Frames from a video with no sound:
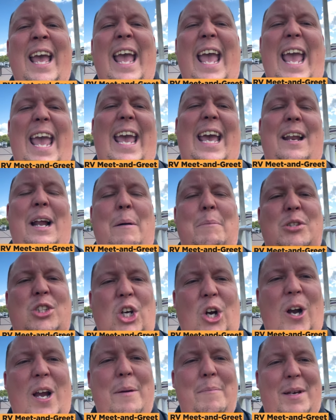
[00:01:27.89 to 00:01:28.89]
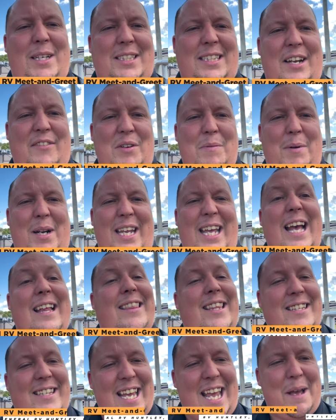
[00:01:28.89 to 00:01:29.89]
And I'm sorry I missed everybody at
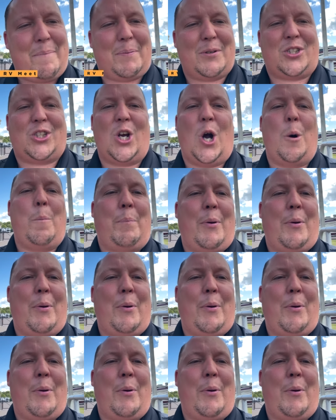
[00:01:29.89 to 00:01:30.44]
the Tampa show,